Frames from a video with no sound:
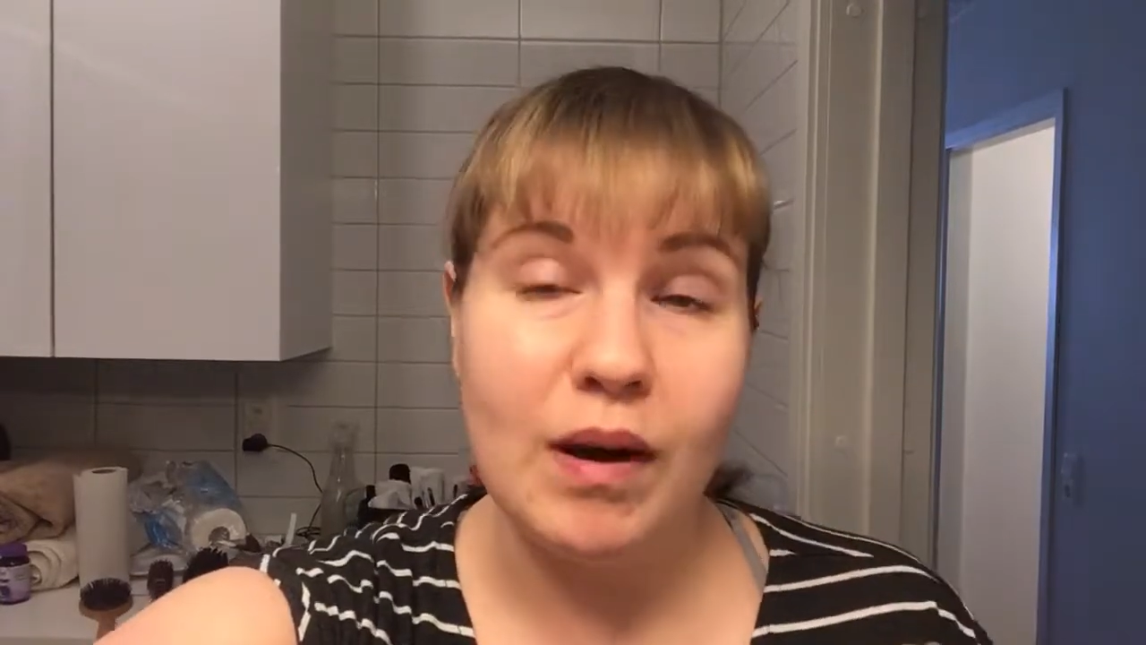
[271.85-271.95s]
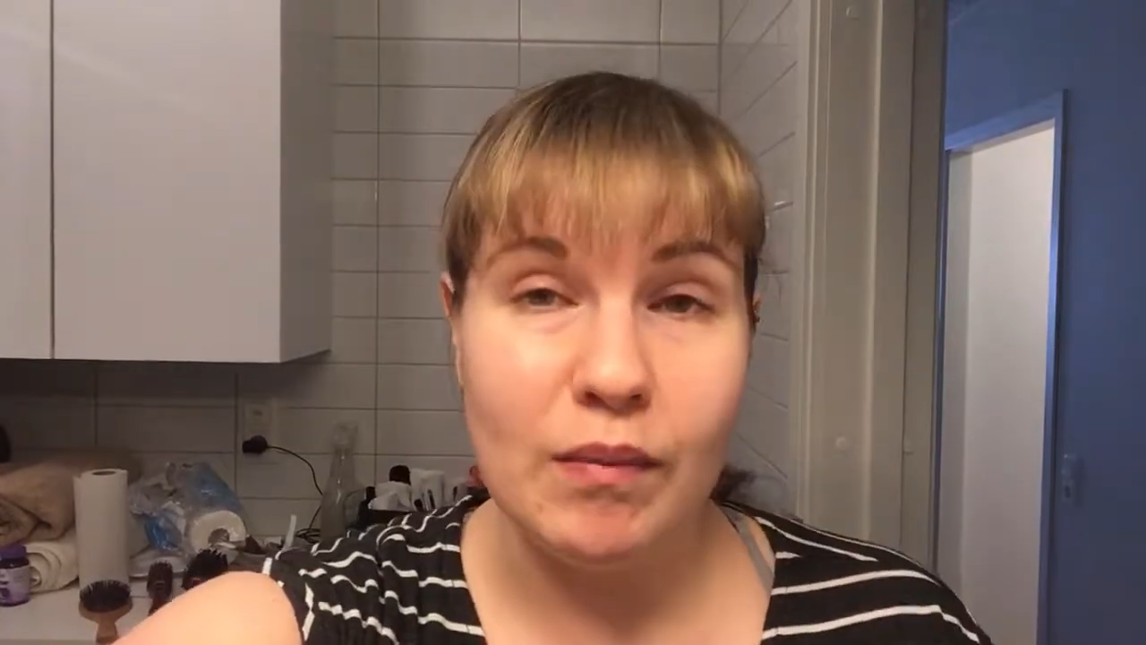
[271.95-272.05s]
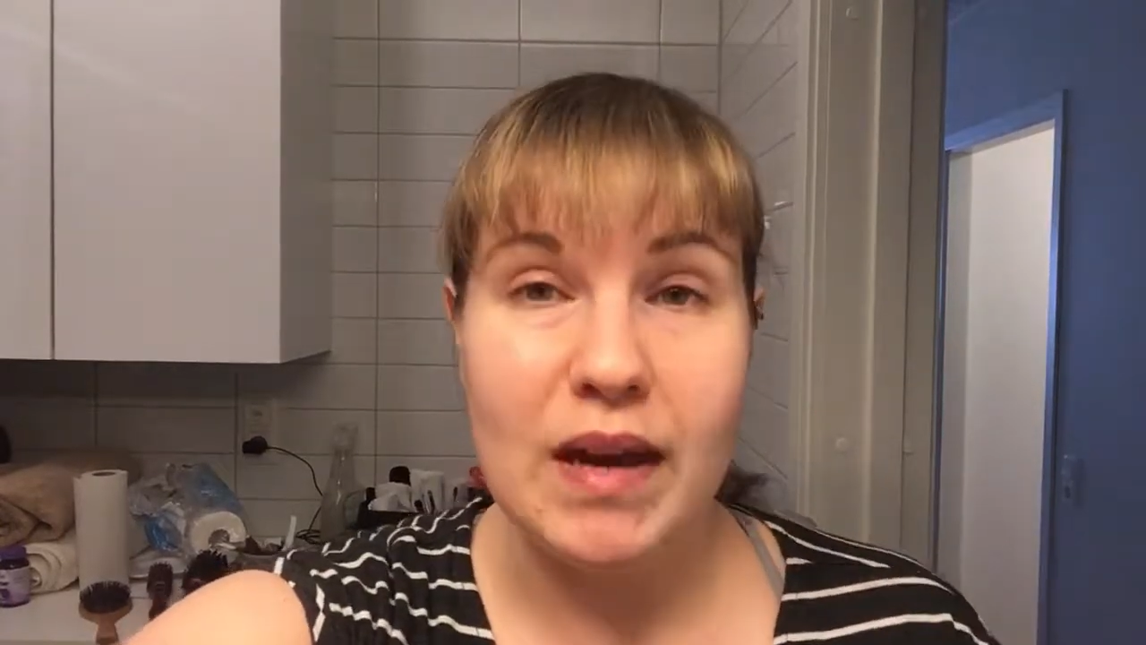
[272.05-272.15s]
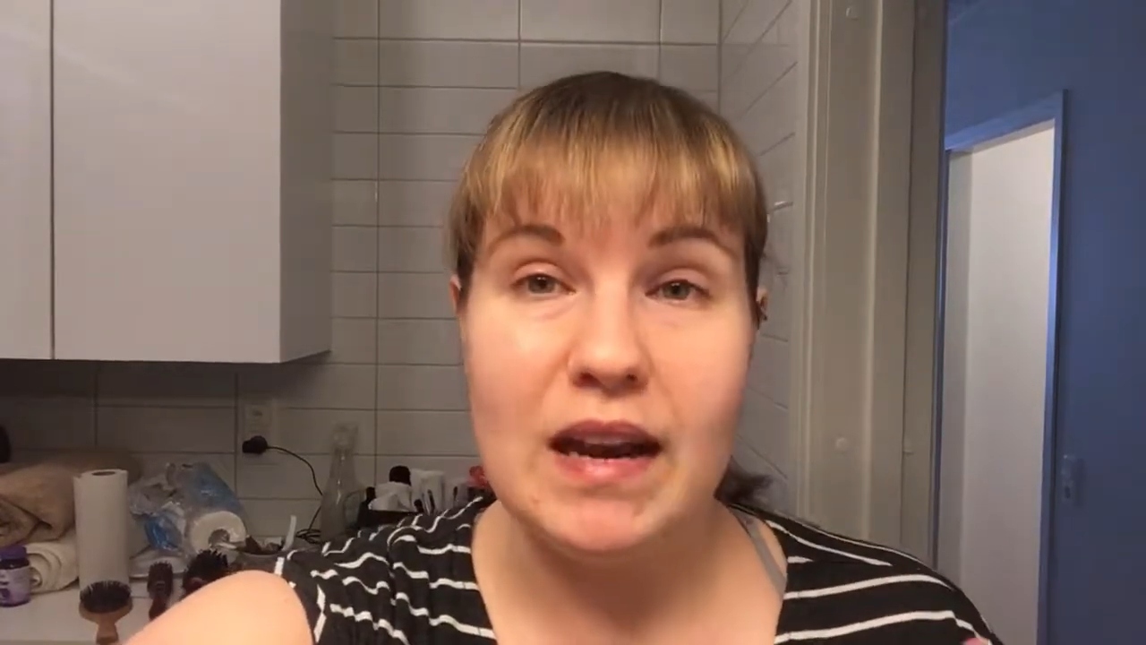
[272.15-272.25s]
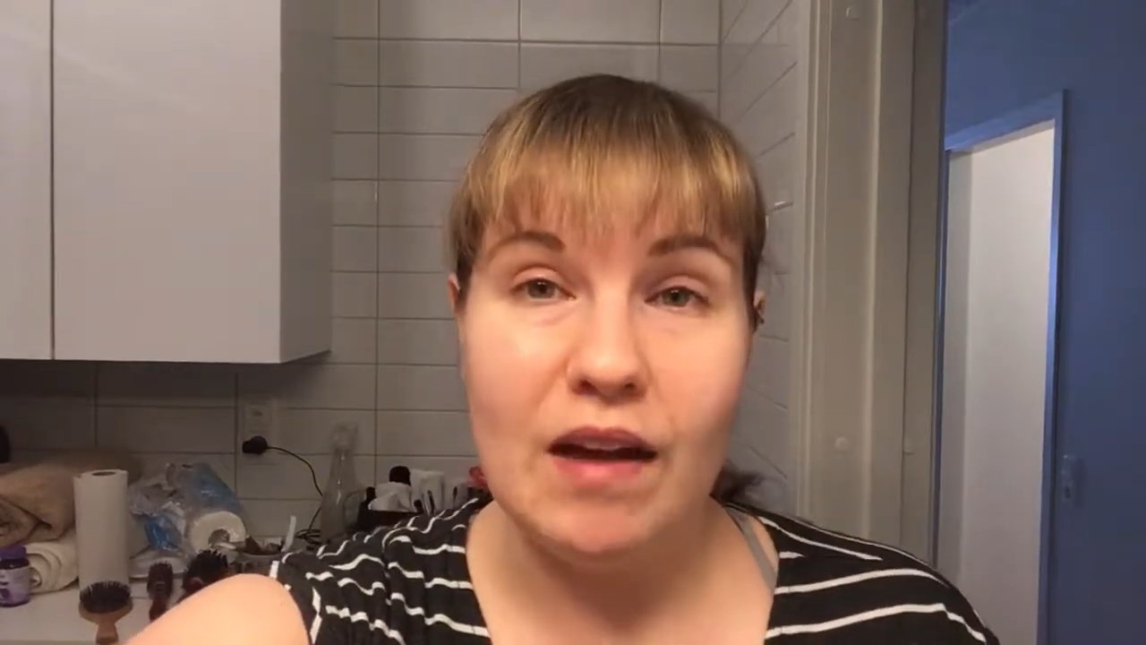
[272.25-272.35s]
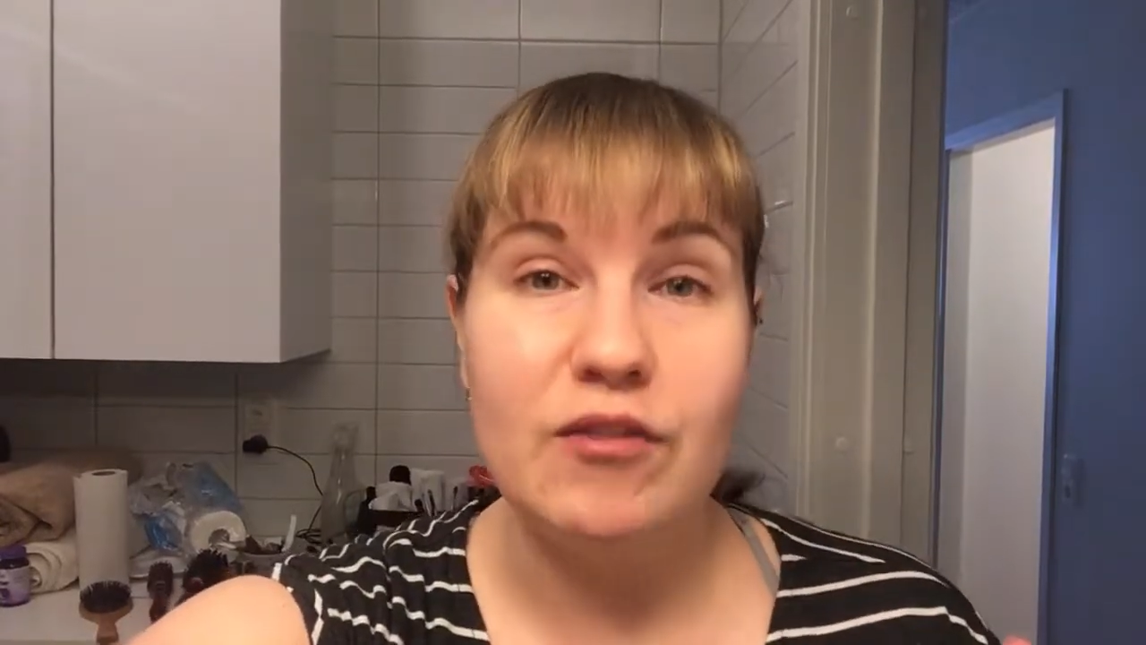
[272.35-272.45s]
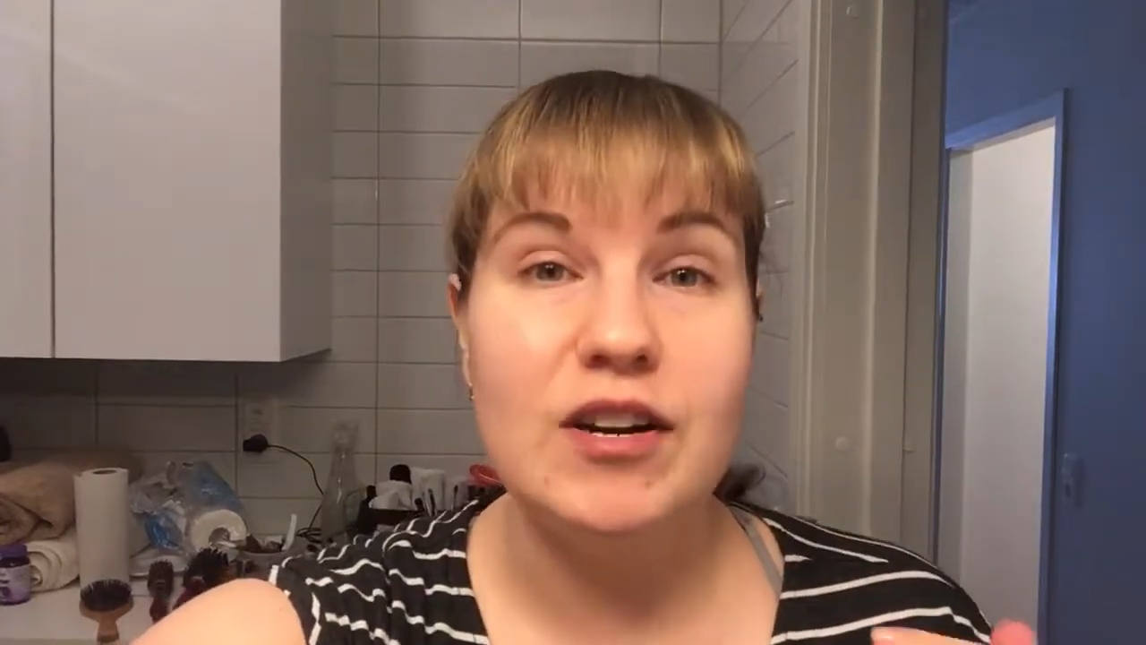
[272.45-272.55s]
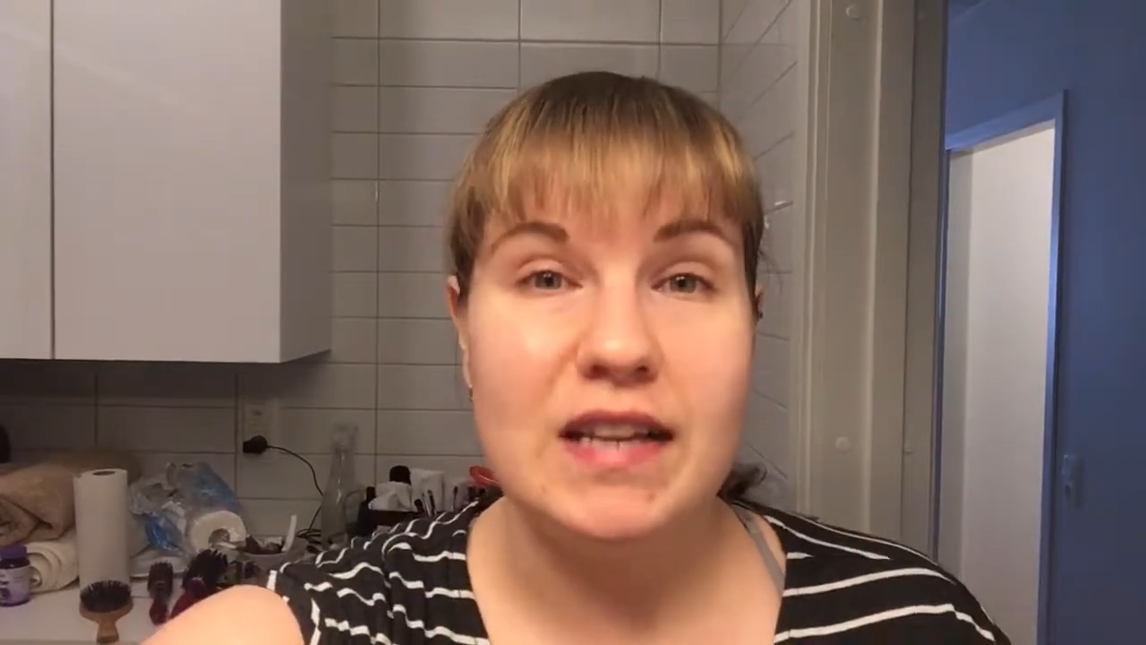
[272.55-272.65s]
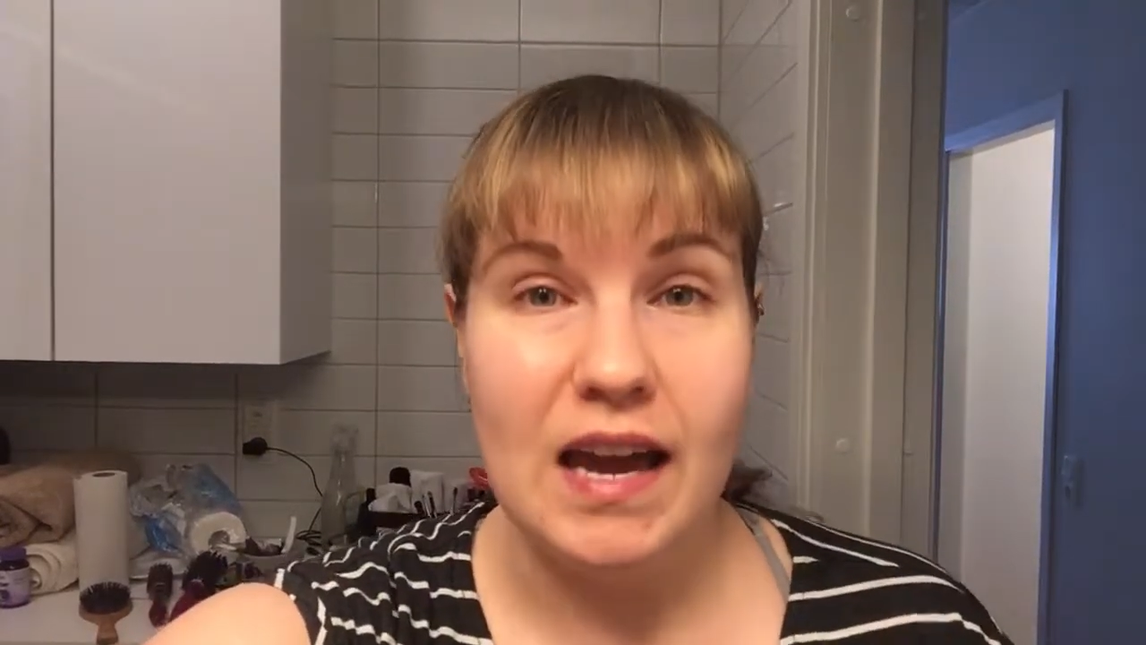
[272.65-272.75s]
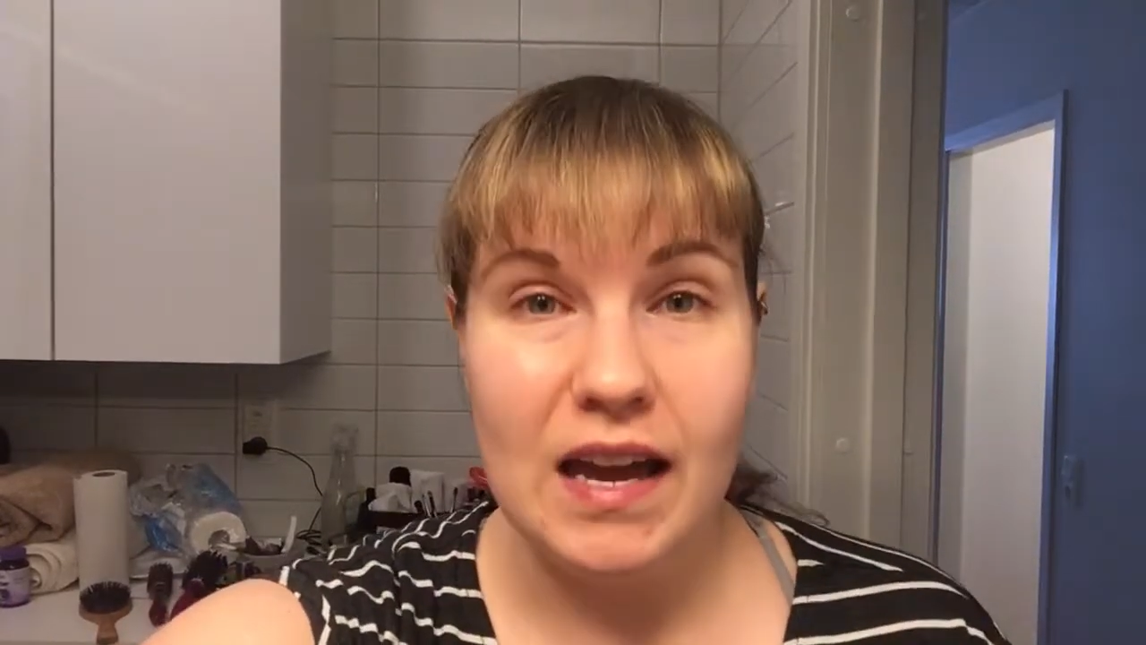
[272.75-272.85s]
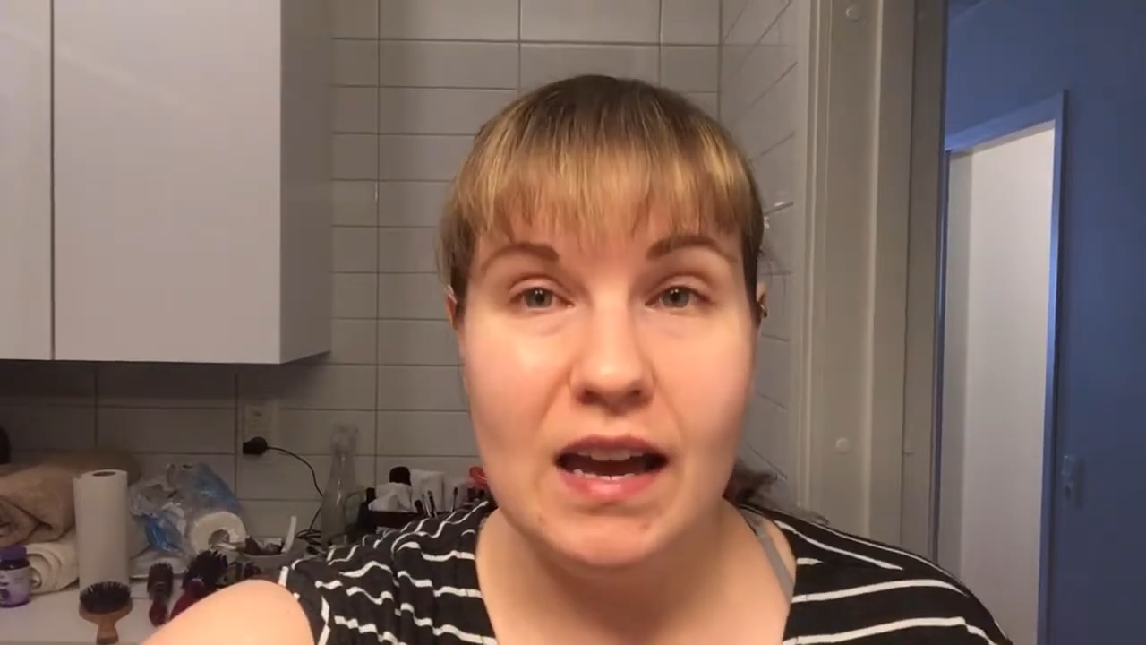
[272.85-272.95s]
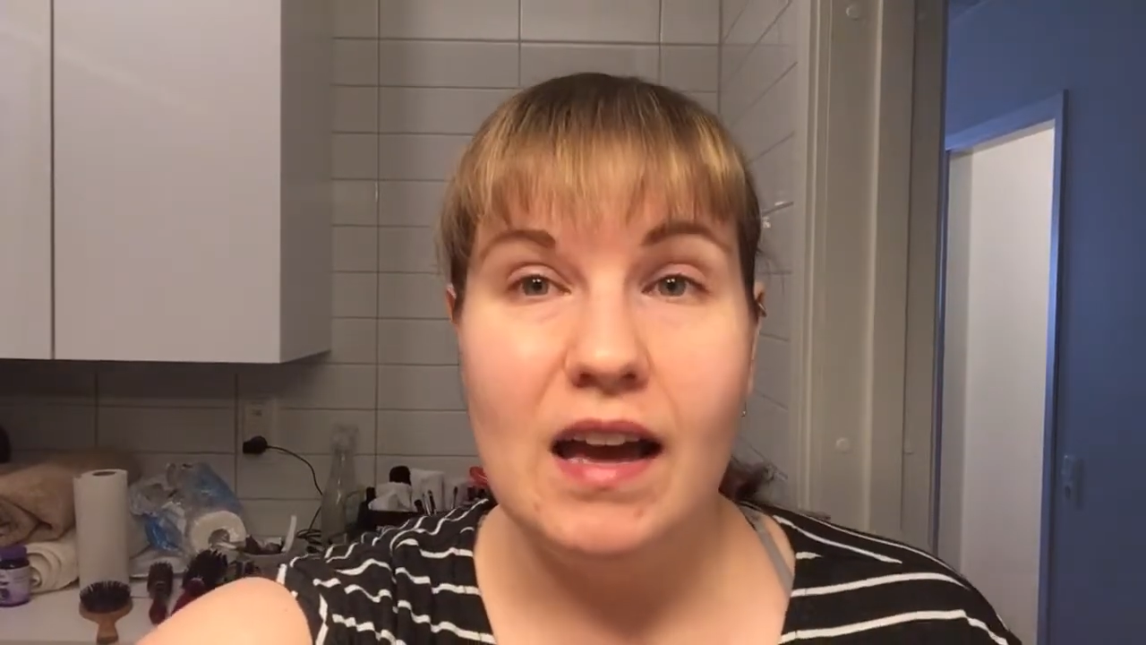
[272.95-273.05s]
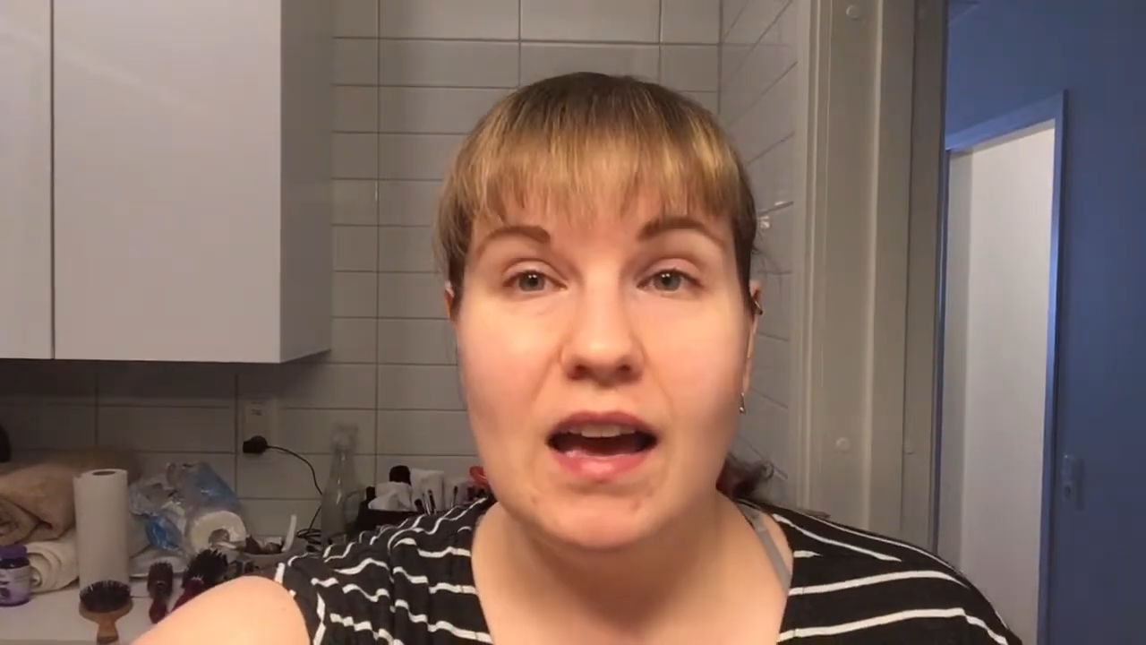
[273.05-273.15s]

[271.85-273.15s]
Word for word: my weight every day